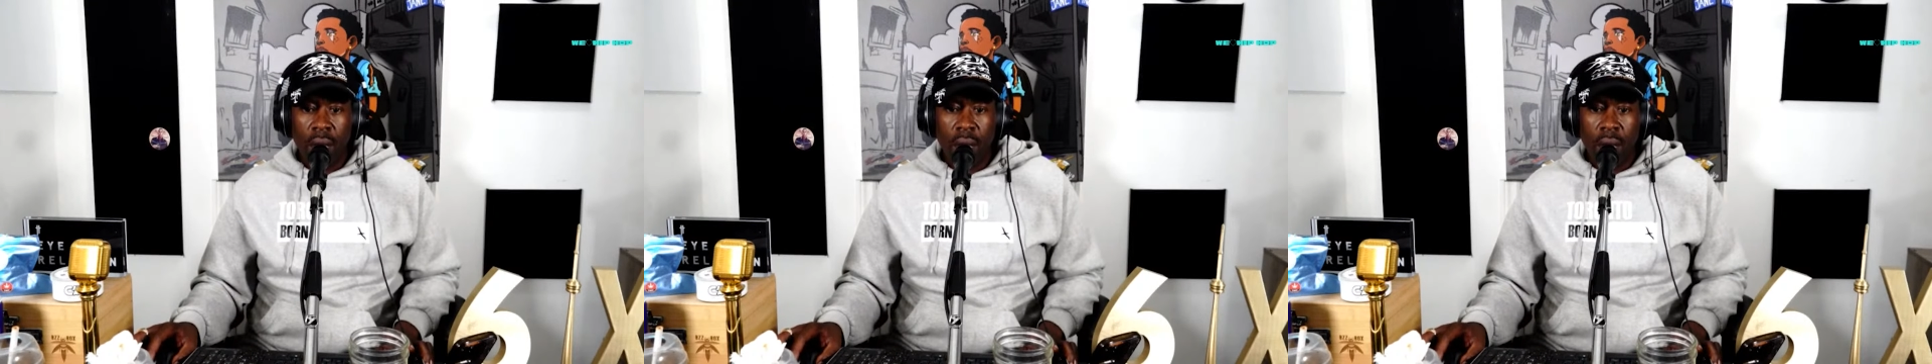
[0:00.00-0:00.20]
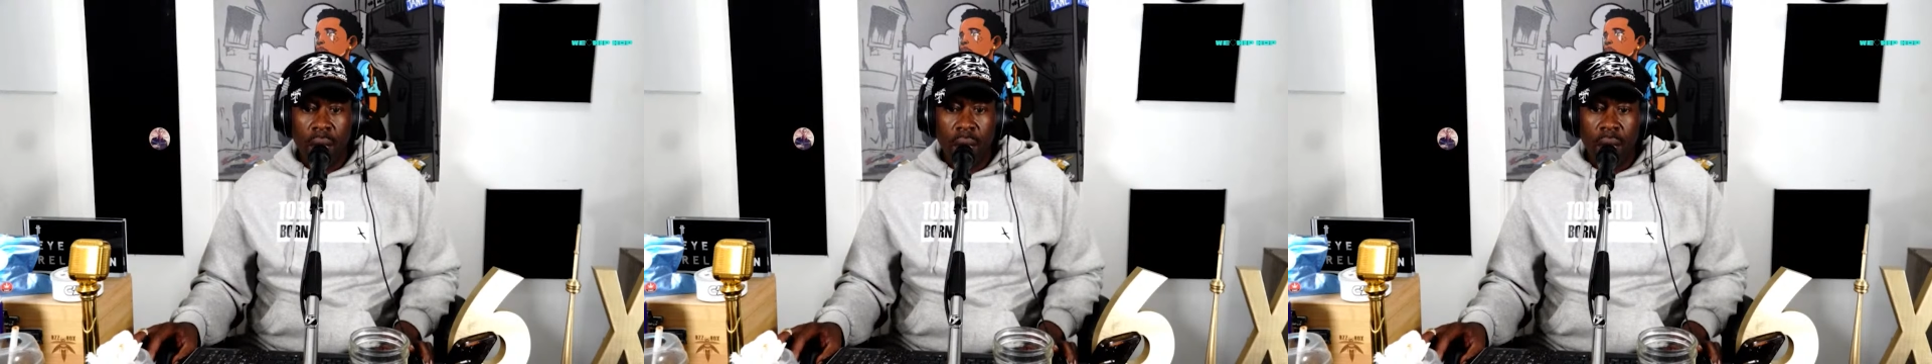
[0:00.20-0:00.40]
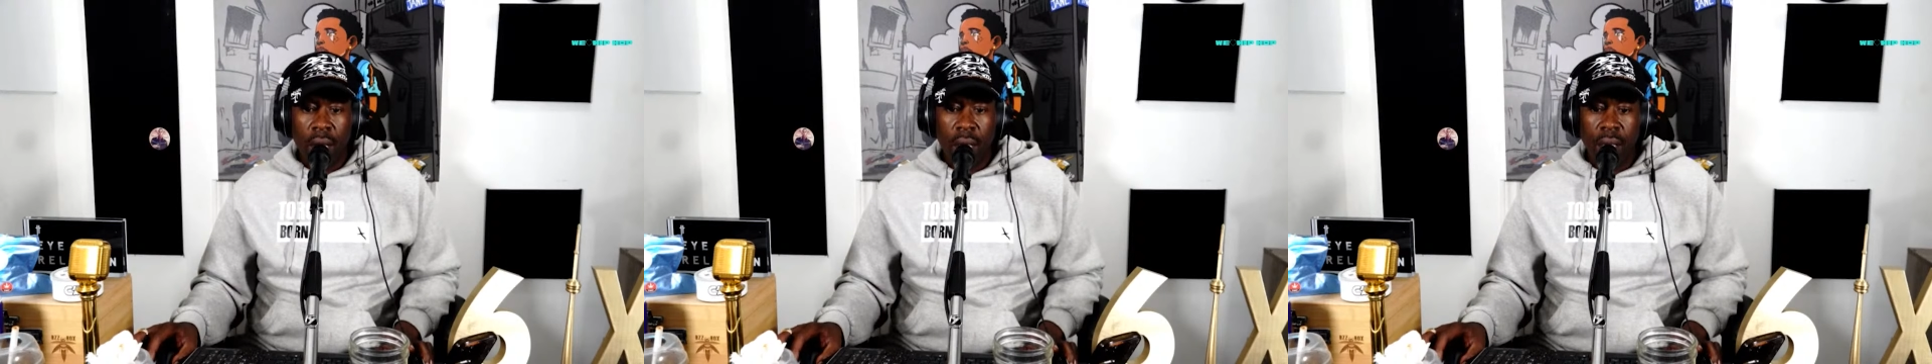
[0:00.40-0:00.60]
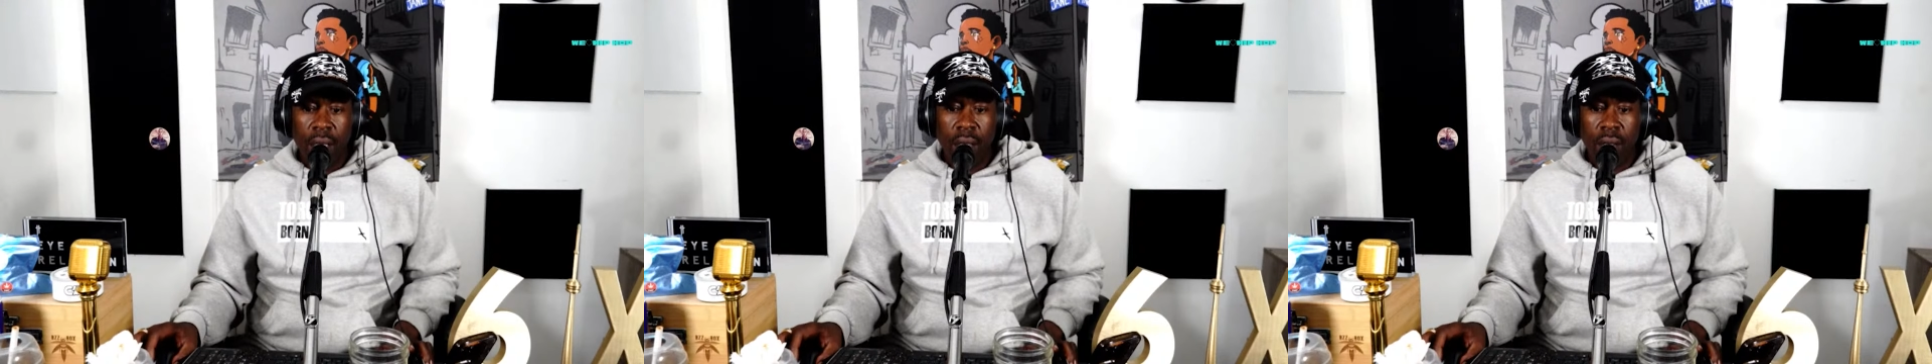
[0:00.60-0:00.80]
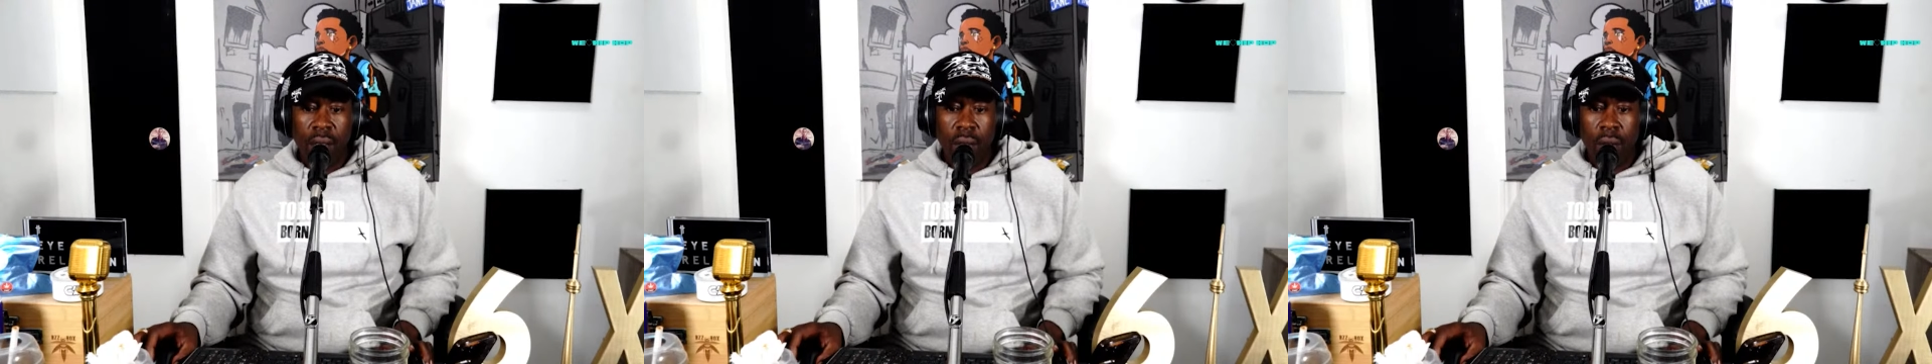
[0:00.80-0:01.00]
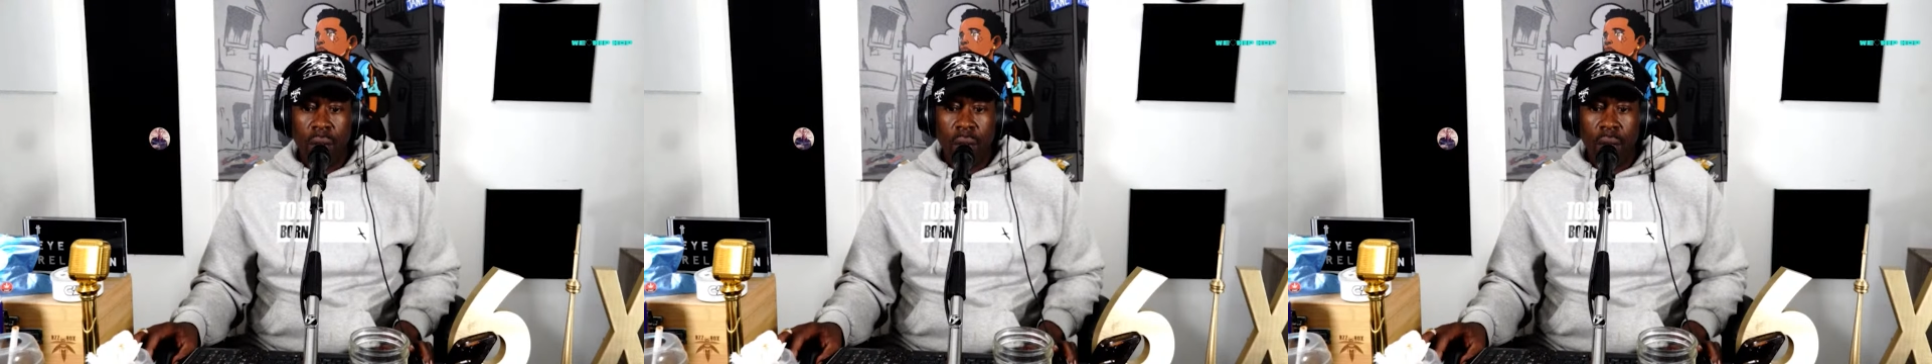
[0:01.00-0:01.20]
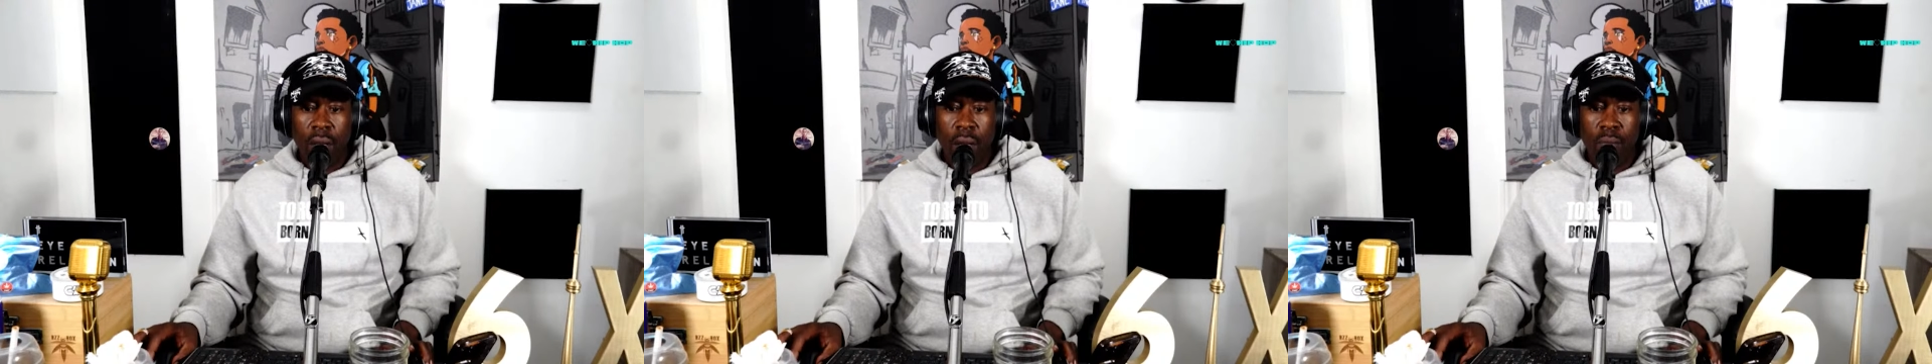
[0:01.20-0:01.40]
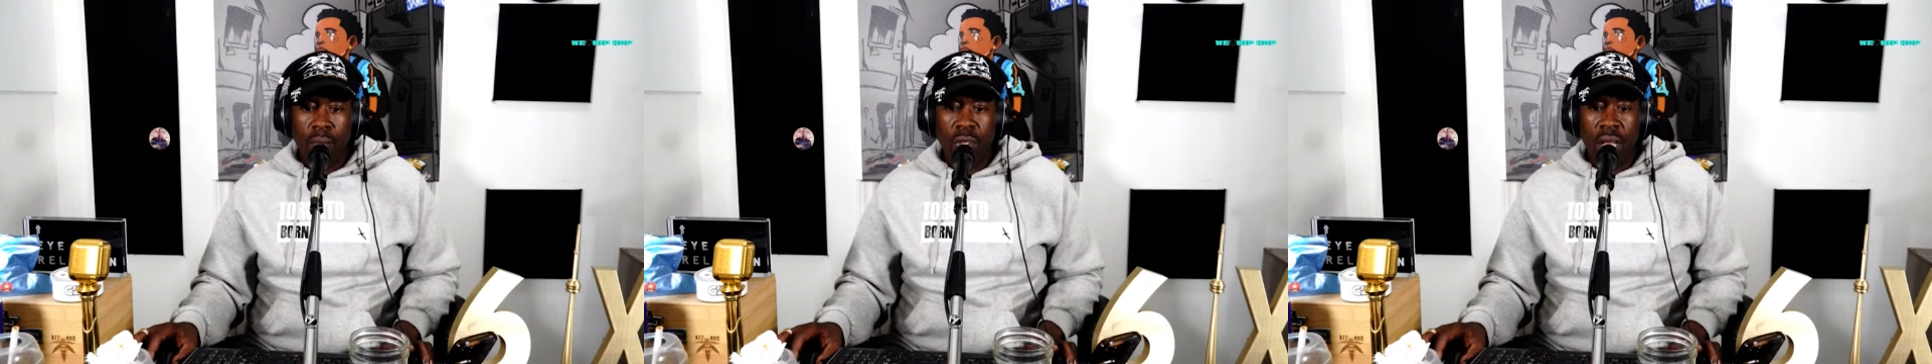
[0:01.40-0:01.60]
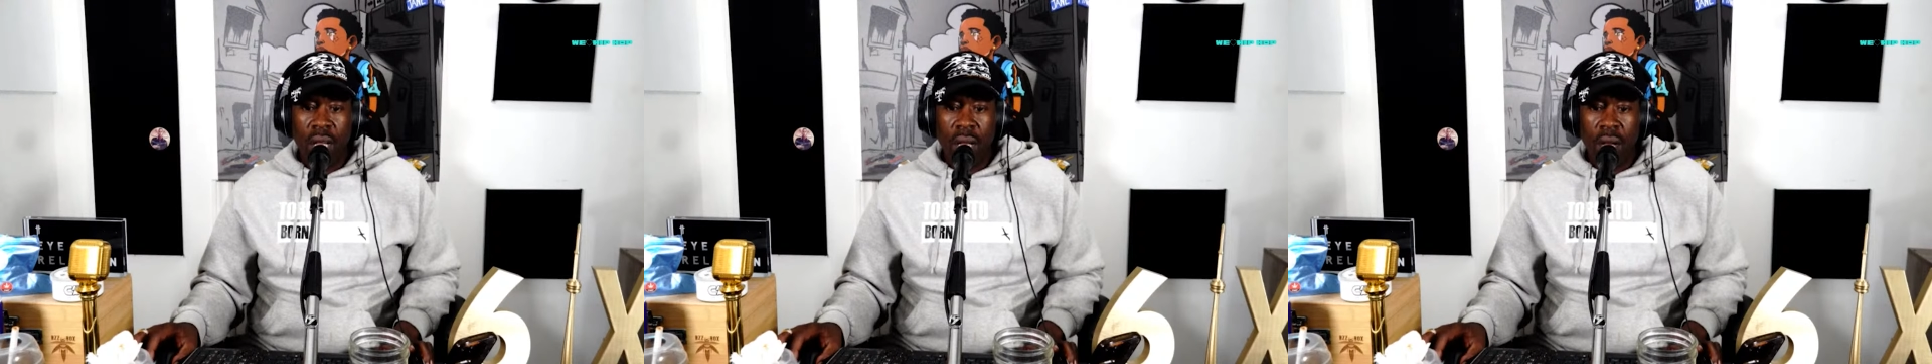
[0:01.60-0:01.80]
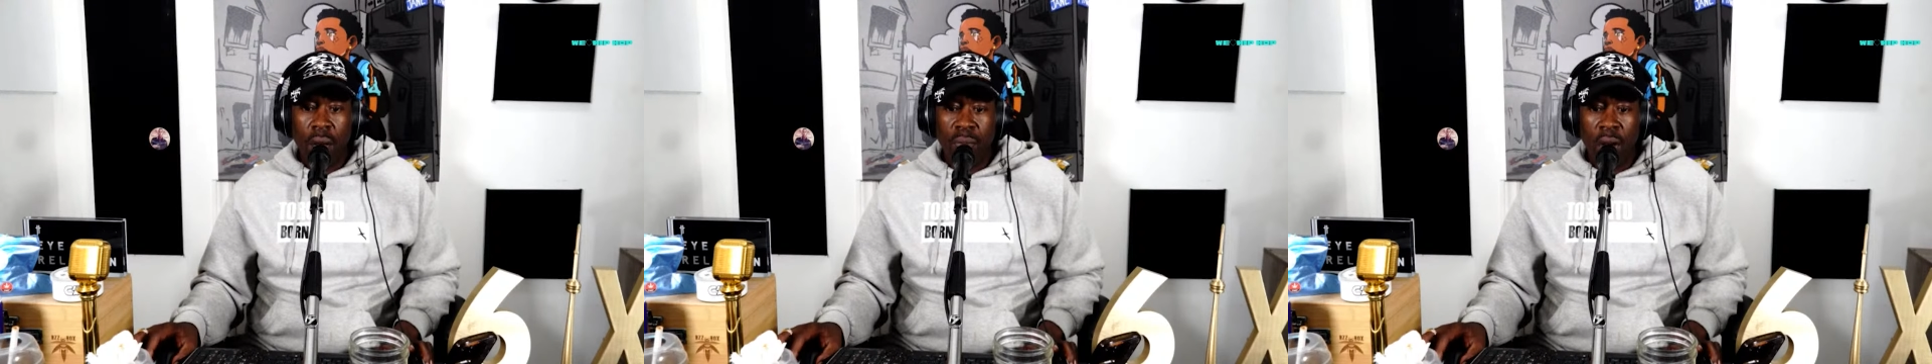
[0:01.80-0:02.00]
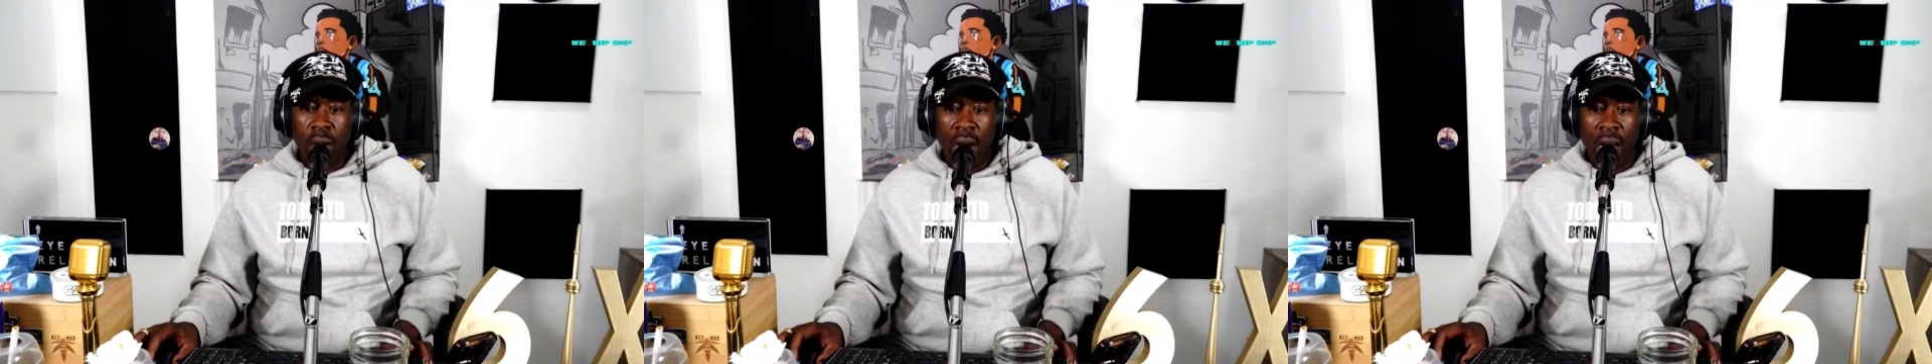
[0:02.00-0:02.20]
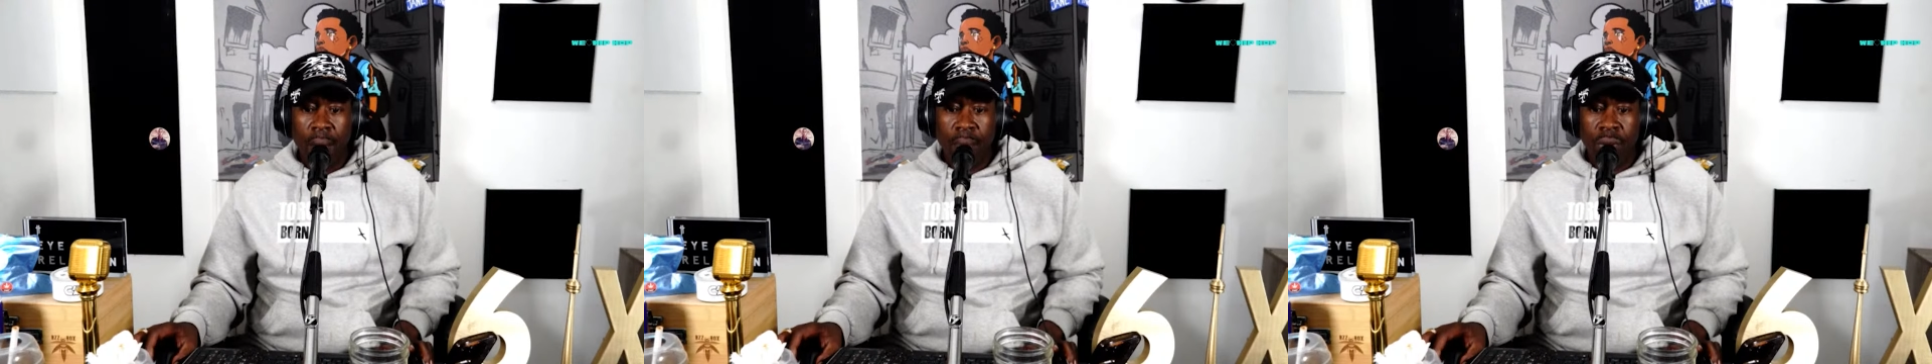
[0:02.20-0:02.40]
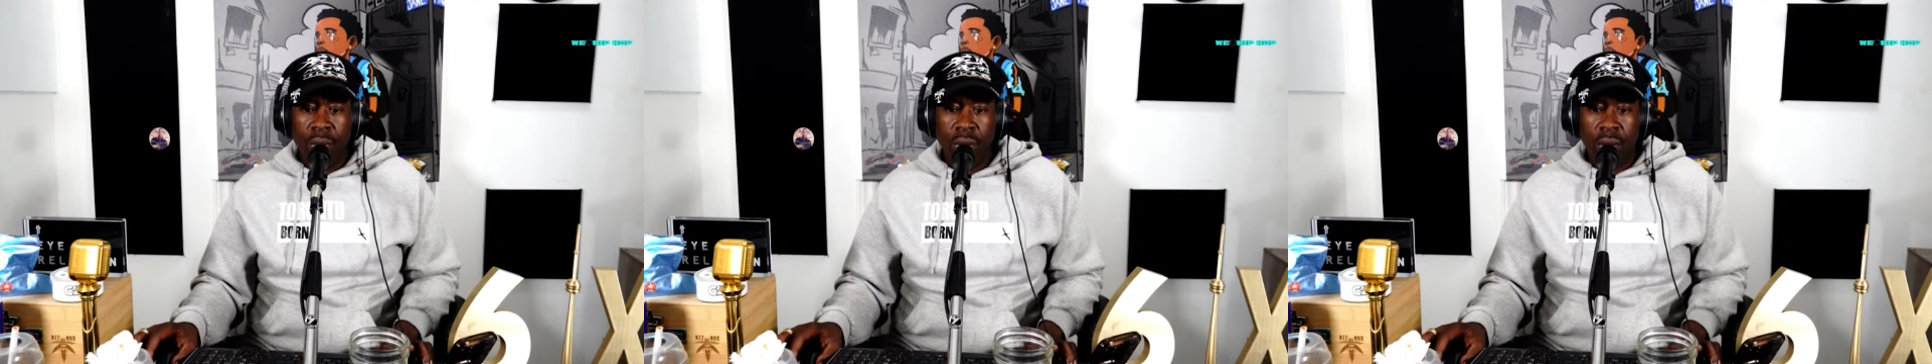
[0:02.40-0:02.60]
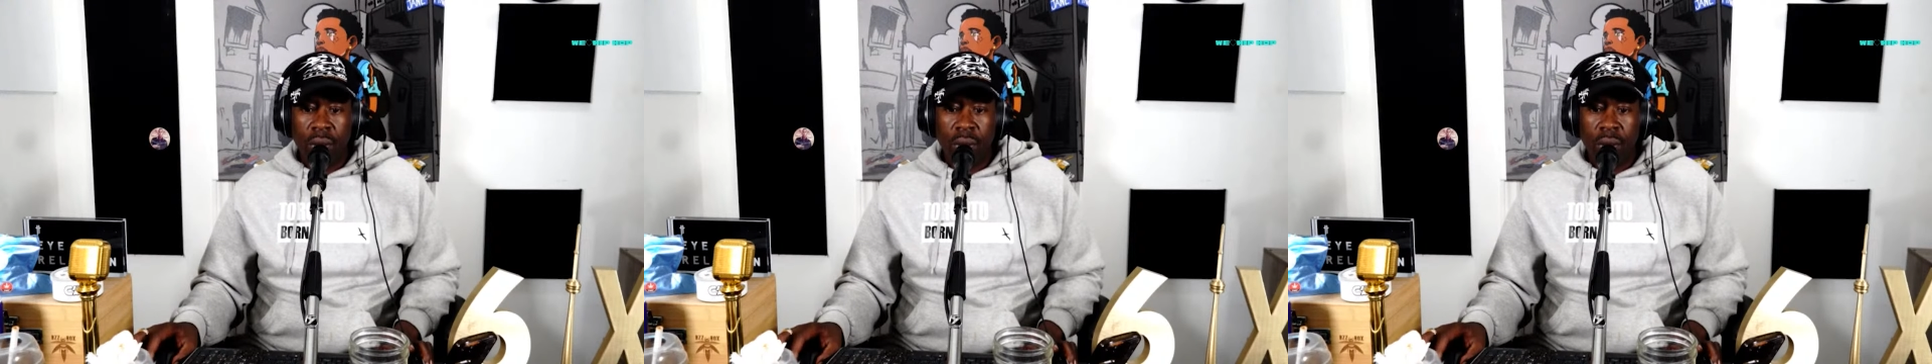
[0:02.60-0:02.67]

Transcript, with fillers: is him digging up the ops.